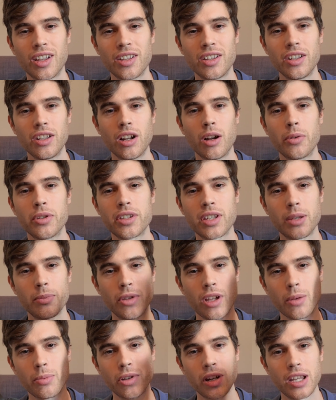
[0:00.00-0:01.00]
You can always hit
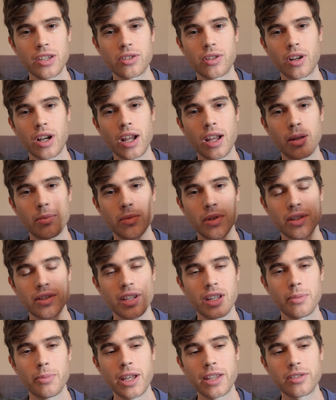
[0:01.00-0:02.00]
me up on Instagram,
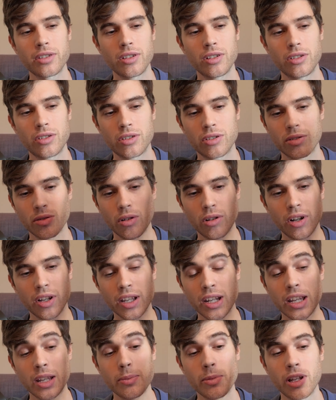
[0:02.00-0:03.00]
send a message, or you
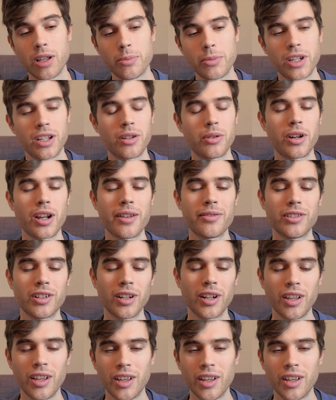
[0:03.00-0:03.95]
can email me or whatever.